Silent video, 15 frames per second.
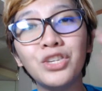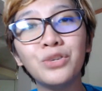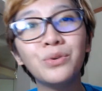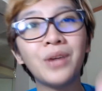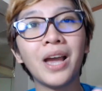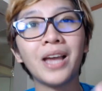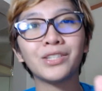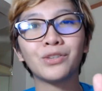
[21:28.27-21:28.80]
You
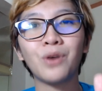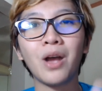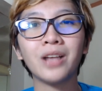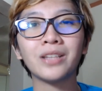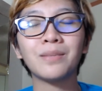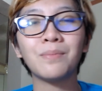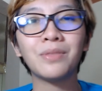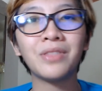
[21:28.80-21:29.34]
guys are
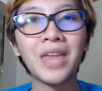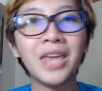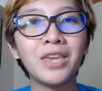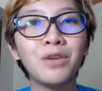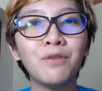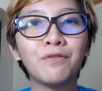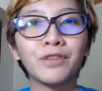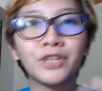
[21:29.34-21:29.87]
awesome. Thank
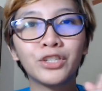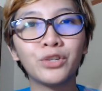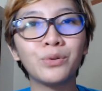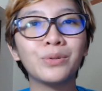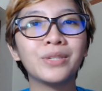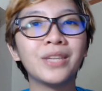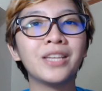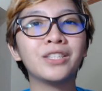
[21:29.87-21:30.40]
you for
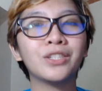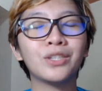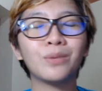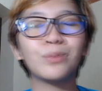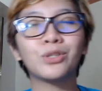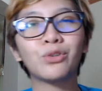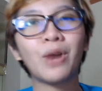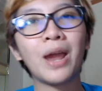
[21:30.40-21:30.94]
choosing to
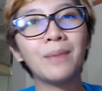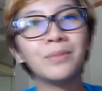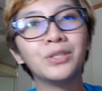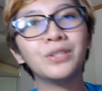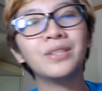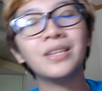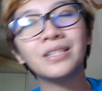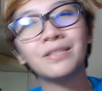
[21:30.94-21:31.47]
subscribe
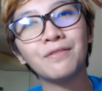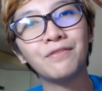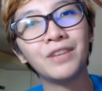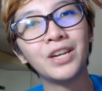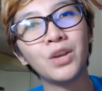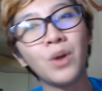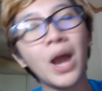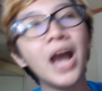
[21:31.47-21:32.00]
to this
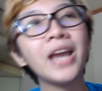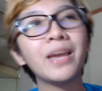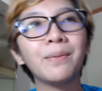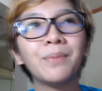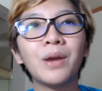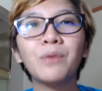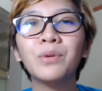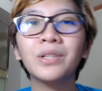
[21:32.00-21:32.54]
video. I,
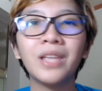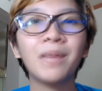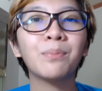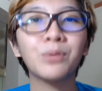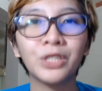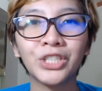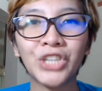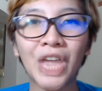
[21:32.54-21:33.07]
I really
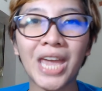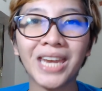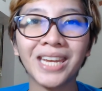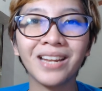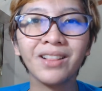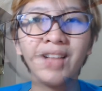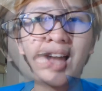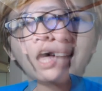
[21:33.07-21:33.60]
appreciate
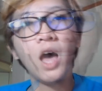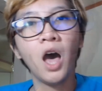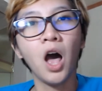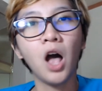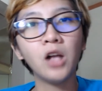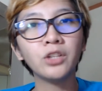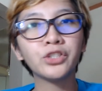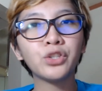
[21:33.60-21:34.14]
it a lot.
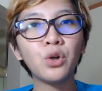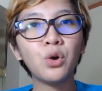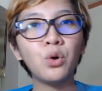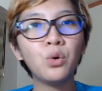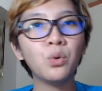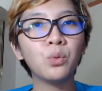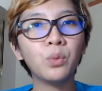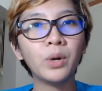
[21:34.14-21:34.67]
Also,
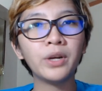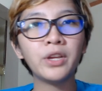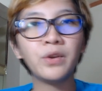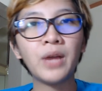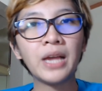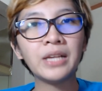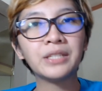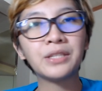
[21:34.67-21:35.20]
what do
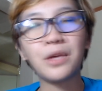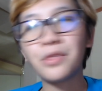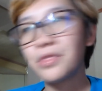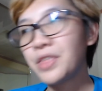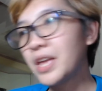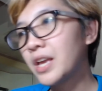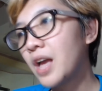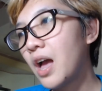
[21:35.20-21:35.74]
you guys
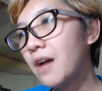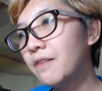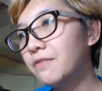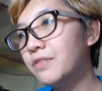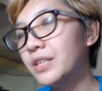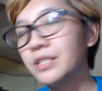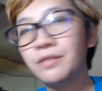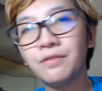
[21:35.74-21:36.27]
think of
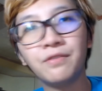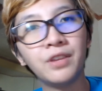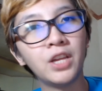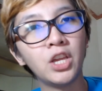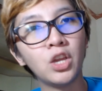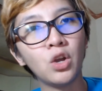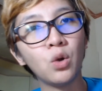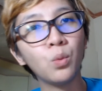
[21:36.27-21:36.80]
this
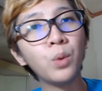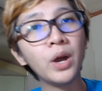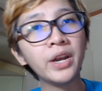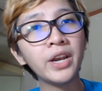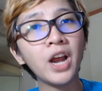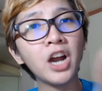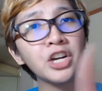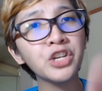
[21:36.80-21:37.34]
video?
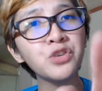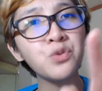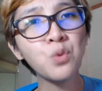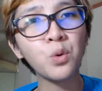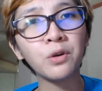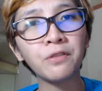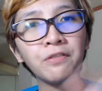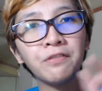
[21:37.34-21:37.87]
What are
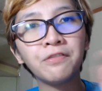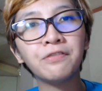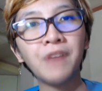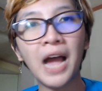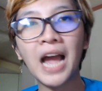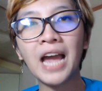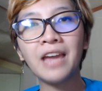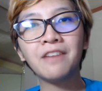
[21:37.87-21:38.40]
your
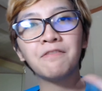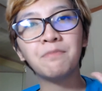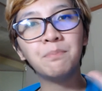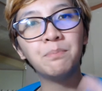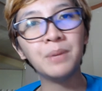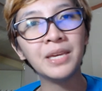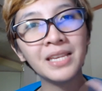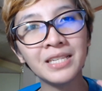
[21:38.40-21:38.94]
five
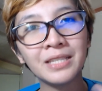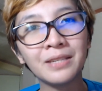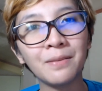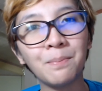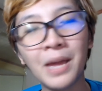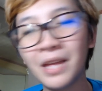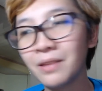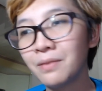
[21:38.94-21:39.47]
biggest
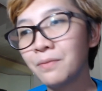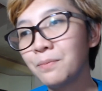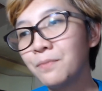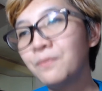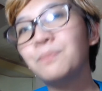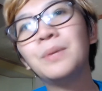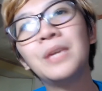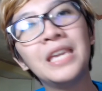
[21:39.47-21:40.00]
pet
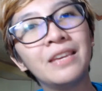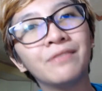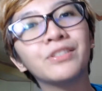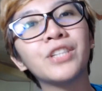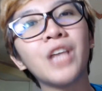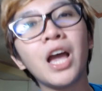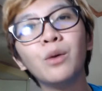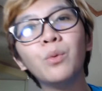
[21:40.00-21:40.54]
peeves?
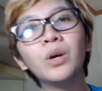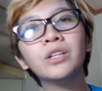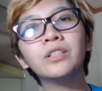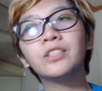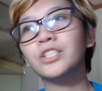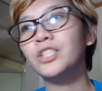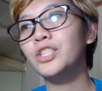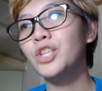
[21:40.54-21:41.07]
I want
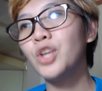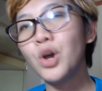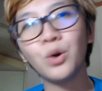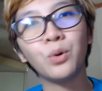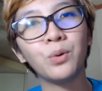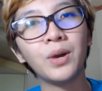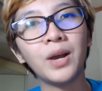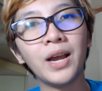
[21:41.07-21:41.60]
to know.
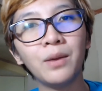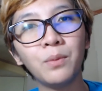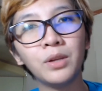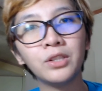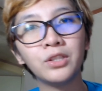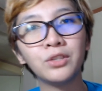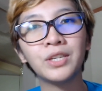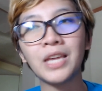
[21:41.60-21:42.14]
I
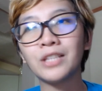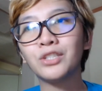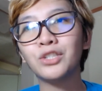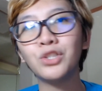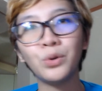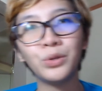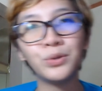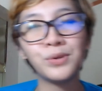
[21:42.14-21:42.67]
want to get to
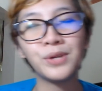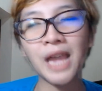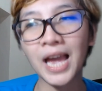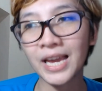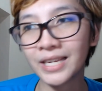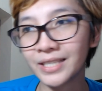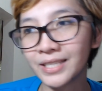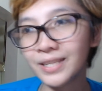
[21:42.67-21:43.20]
know you
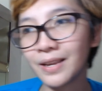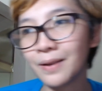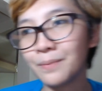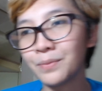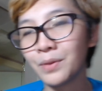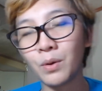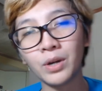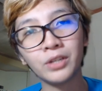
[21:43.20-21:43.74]
guys. Um,
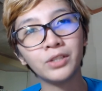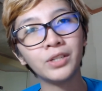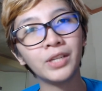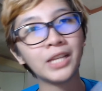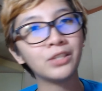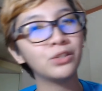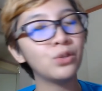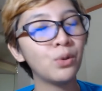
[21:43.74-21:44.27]
I want to
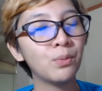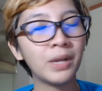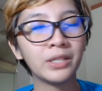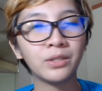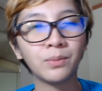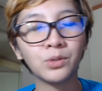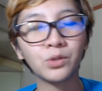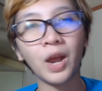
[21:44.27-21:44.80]
get to know my
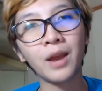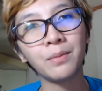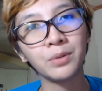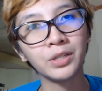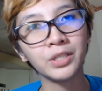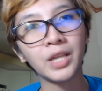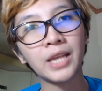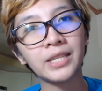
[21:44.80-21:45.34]

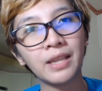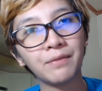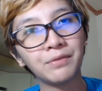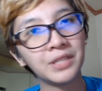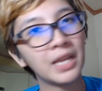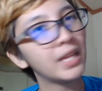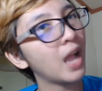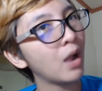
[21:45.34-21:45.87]
subscribers. As I've
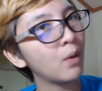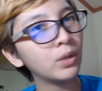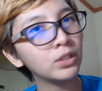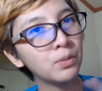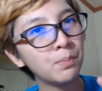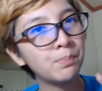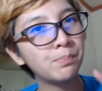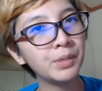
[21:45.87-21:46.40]
said, I want
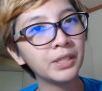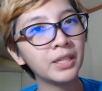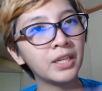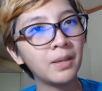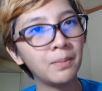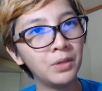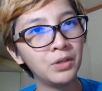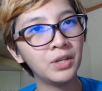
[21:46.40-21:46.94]
to build a
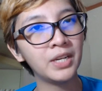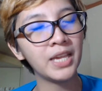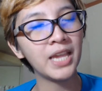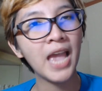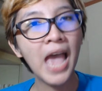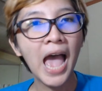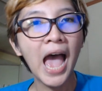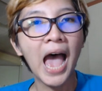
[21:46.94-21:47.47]
community
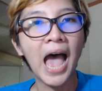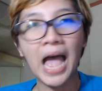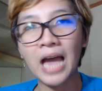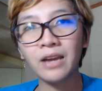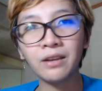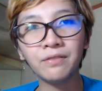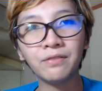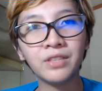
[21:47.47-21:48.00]

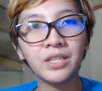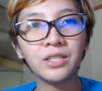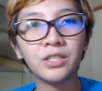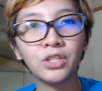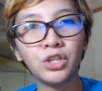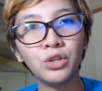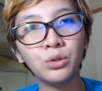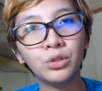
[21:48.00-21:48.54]
out of this
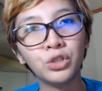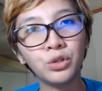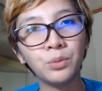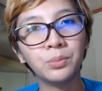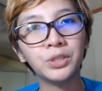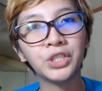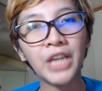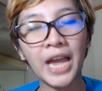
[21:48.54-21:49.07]

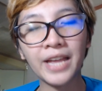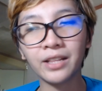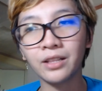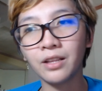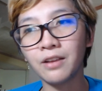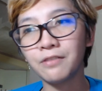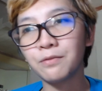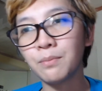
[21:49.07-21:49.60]
YouTube channel
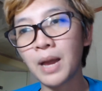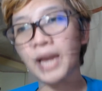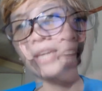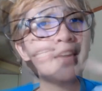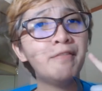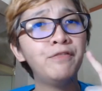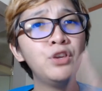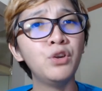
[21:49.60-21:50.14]
of mine.
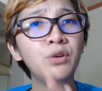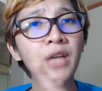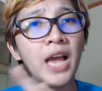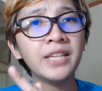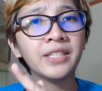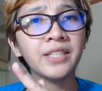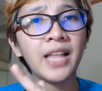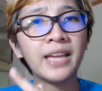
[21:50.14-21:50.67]
If you
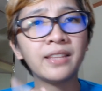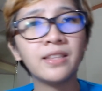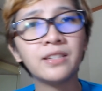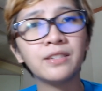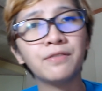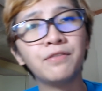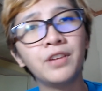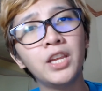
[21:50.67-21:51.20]
guys like this
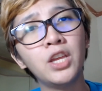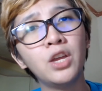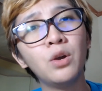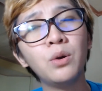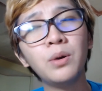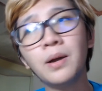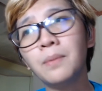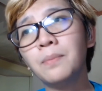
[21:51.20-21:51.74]
video,
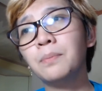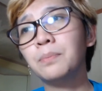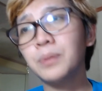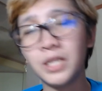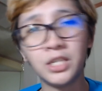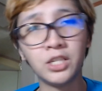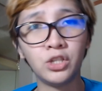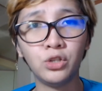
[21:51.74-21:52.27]
um,
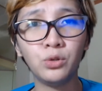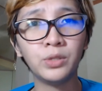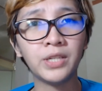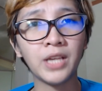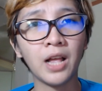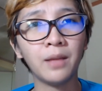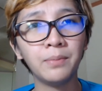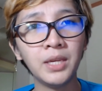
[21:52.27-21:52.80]
please do
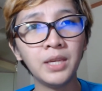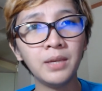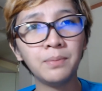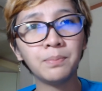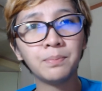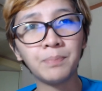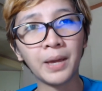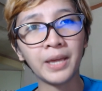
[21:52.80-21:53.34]
tell me
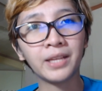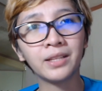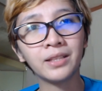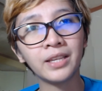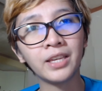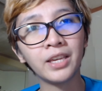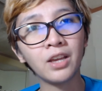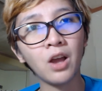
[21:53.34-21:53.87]
by
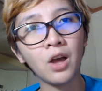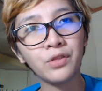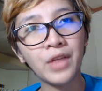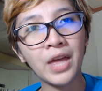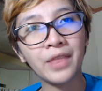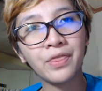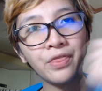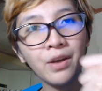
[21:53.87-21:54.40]
clicking on
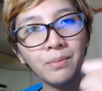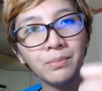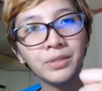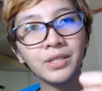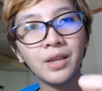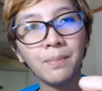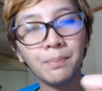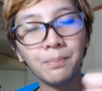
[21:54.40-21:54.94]
that thumbs
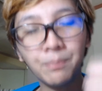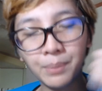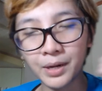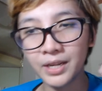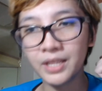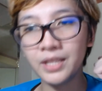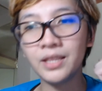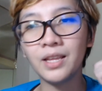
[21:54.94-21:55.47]
up
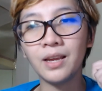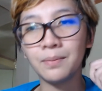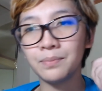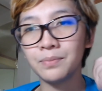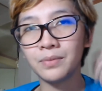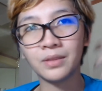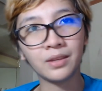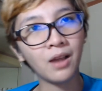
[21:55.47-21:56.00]
button. Um,
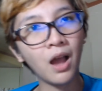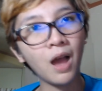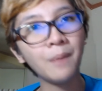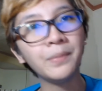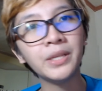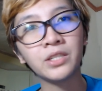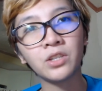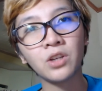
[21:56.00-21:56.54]

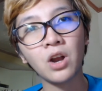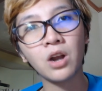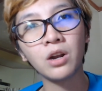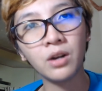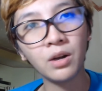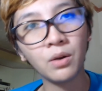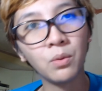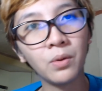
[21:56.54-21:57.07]
comments are
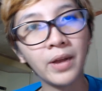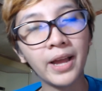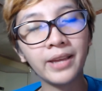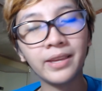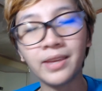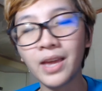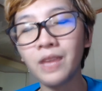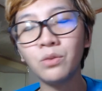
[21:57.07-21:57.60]

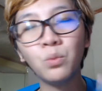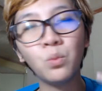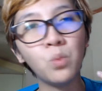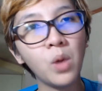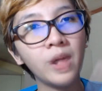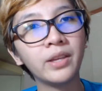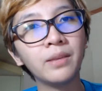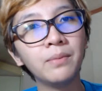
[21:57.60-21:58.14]
again
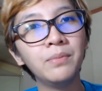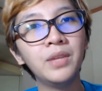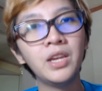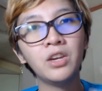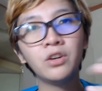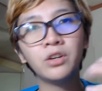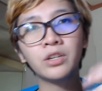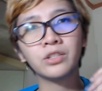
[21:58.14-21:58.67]
welcome
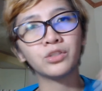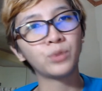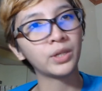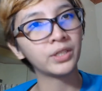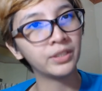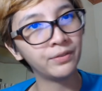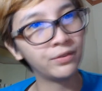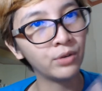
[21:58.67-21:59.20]
here.
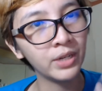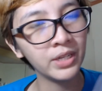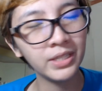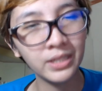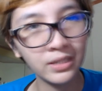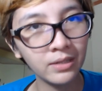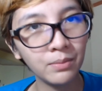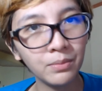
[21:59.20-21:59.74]
Constructive
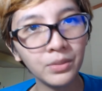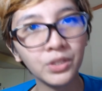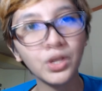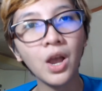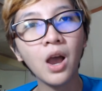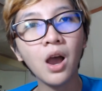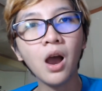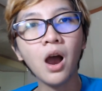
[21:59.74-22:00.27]
criticisms
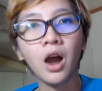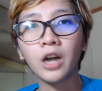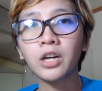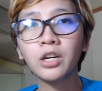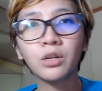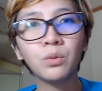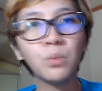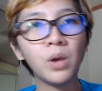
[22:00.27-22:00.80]
are
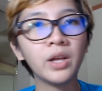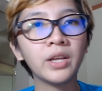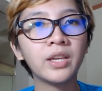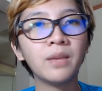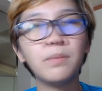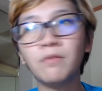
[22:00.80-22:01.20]
welcome.